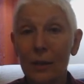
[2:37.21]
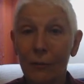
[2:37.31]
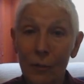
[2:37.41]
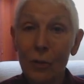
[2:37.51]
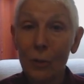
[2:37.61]
The
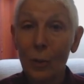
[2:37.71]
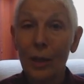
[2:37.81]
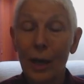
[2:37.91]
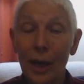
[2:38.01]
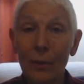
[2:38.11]
first one
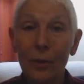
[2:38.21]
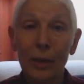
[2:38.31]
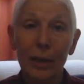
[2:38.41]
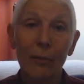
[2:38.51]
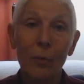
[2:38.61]
that I
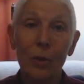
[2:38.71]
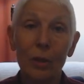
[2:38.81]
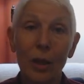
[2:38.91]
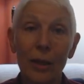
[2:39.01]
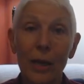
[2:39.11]
really have
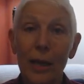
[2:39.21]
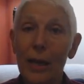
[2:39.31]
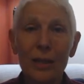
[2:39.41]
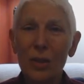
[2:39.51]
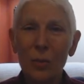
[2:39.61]
worked on
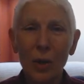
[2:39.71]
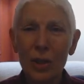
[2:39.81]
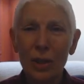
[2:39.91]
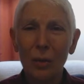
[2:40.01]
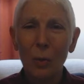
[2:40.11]
is the
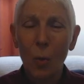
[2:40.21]
rushing.